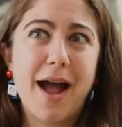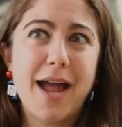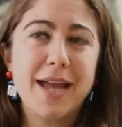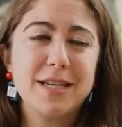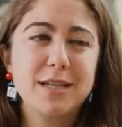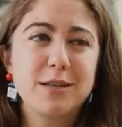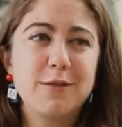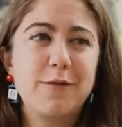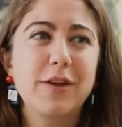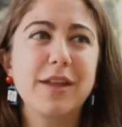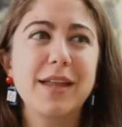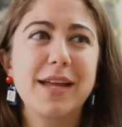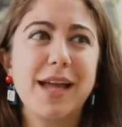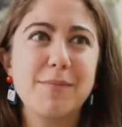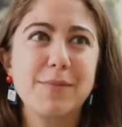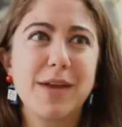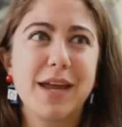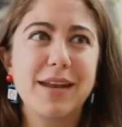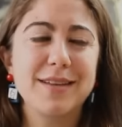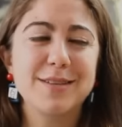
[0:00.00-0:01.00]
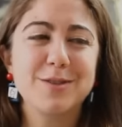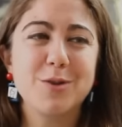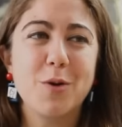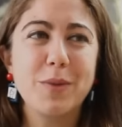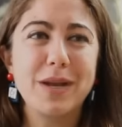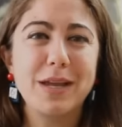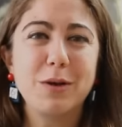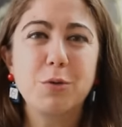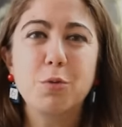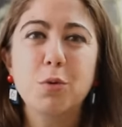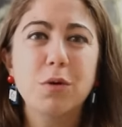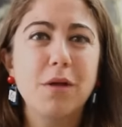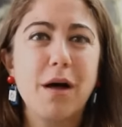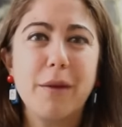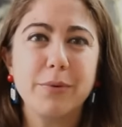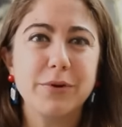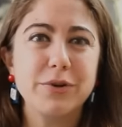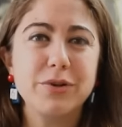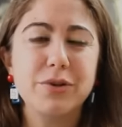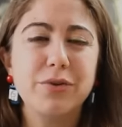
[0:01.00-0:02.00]
I just feel like I'm getting so many cool
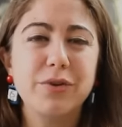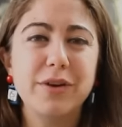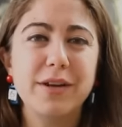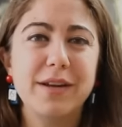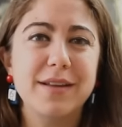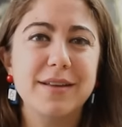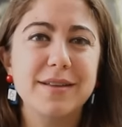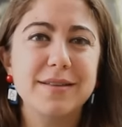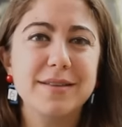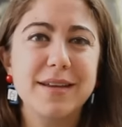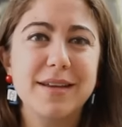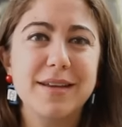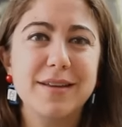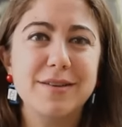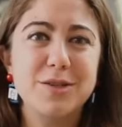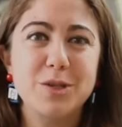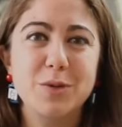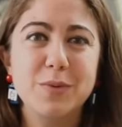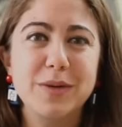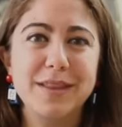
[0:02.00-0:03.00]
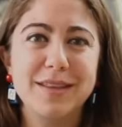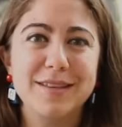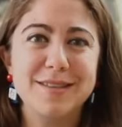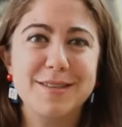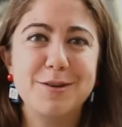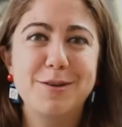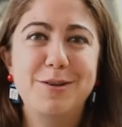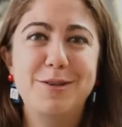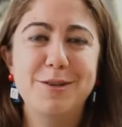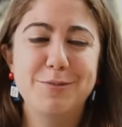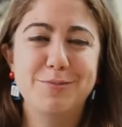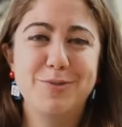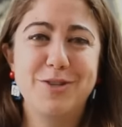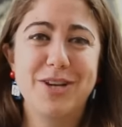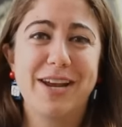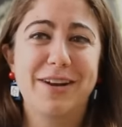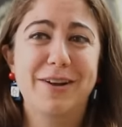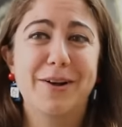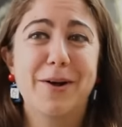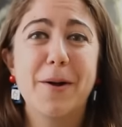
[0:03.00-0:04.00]
opportunities in doing this YouTube
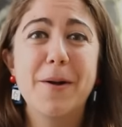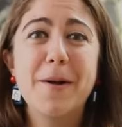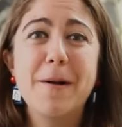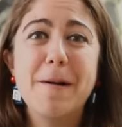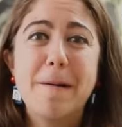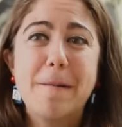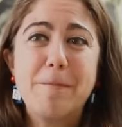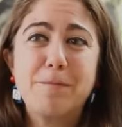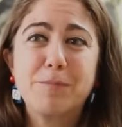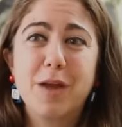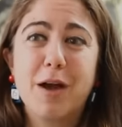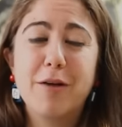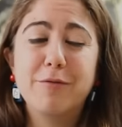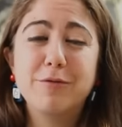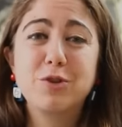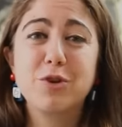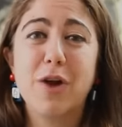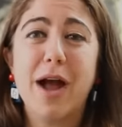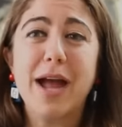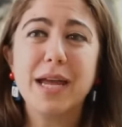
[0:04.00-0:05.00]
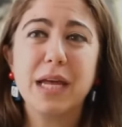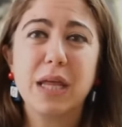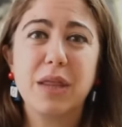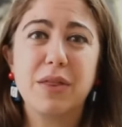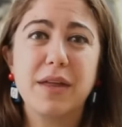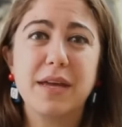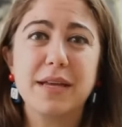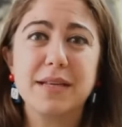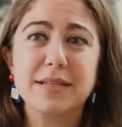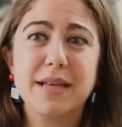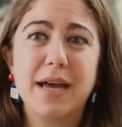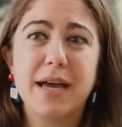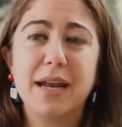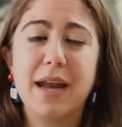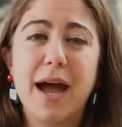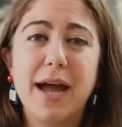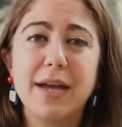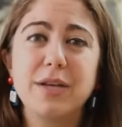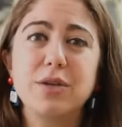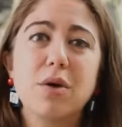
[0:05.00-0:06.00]
channel of trying things
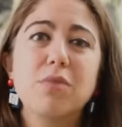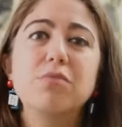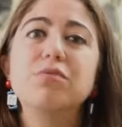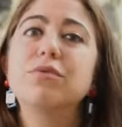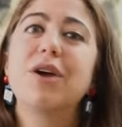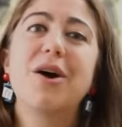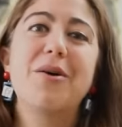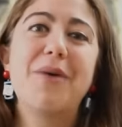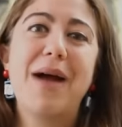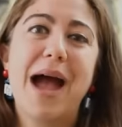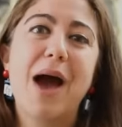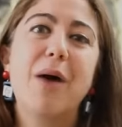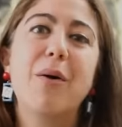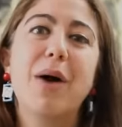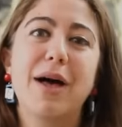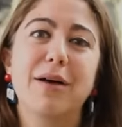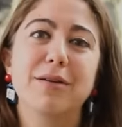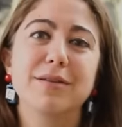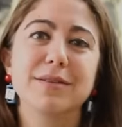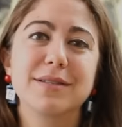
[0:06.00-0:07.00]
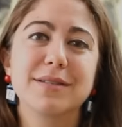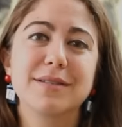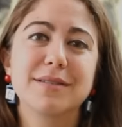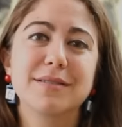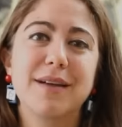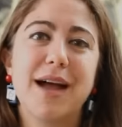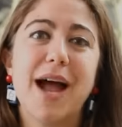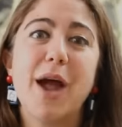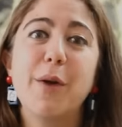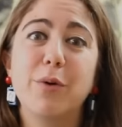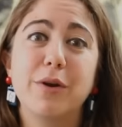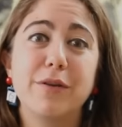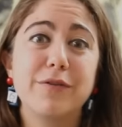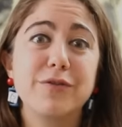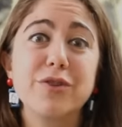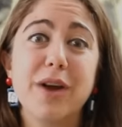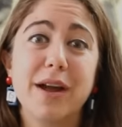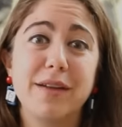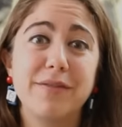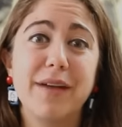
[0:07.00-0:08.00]
that I don't know how else I would have
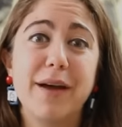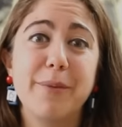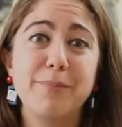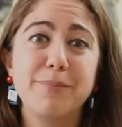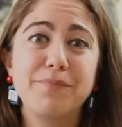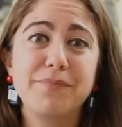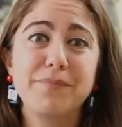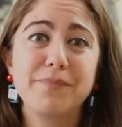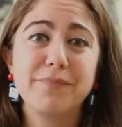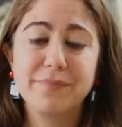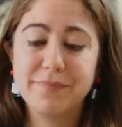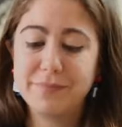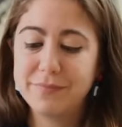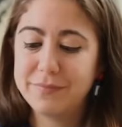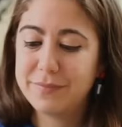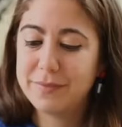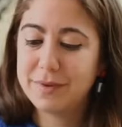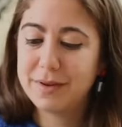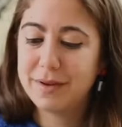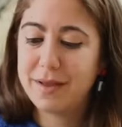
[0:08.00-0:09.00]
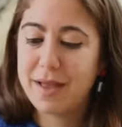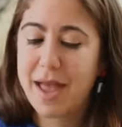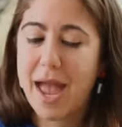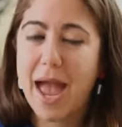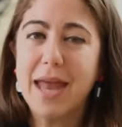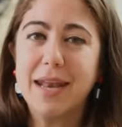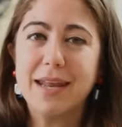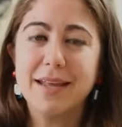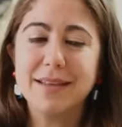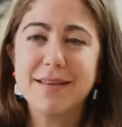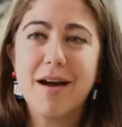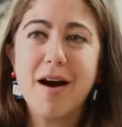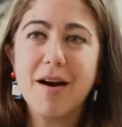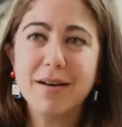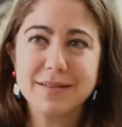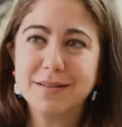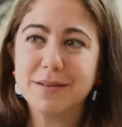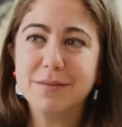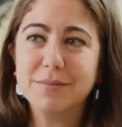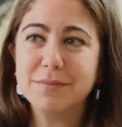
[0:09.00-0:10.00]
tried them. And it's
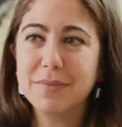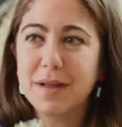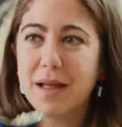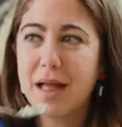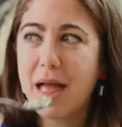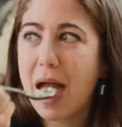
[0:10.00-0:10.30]
awesome.